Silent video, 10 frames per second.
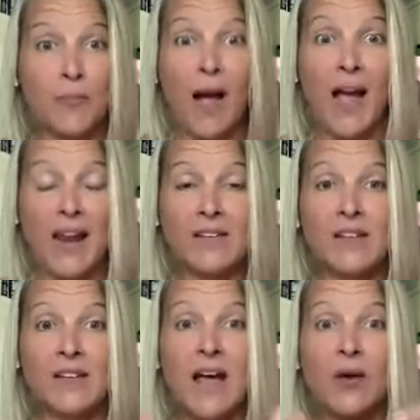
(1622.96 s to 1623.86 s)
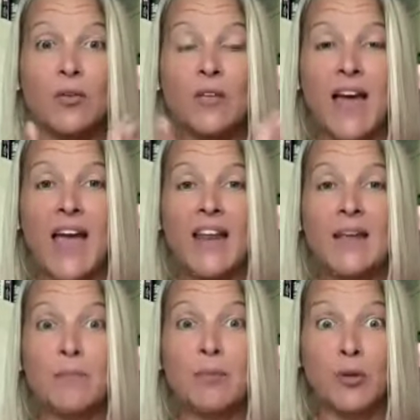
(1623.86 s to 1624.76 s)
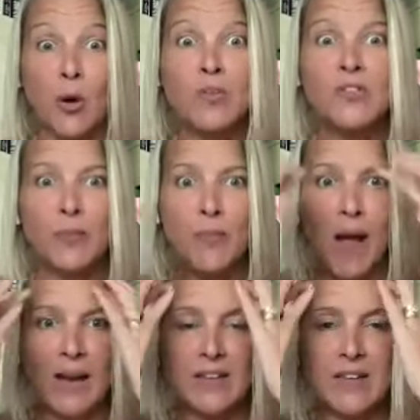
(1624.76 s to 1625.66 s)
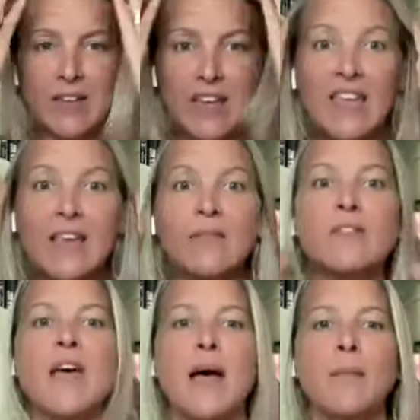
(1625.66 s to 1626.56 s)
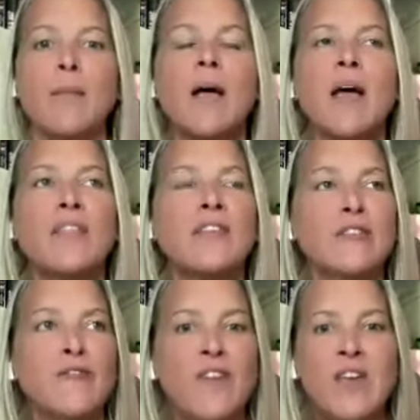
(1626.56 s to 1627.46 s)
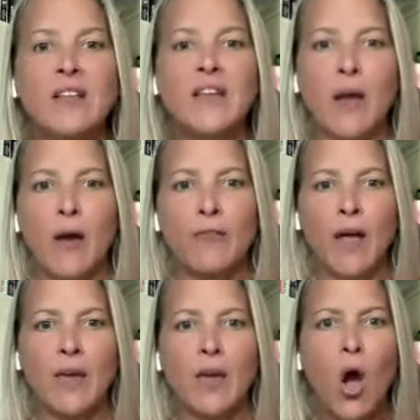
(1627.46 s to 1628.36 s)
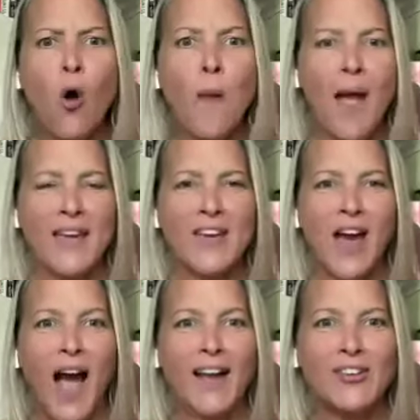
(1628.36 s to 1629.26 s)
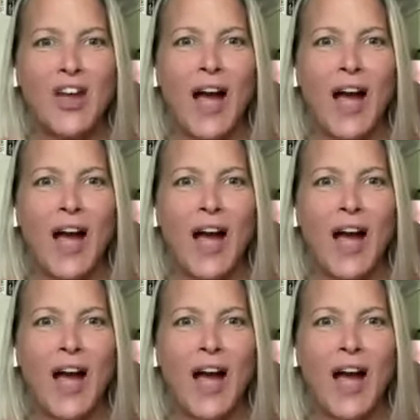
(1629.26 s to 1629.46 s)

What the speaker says: minds. Not only that, it blows their minds because it gives them this feeling of like, oh my gosh,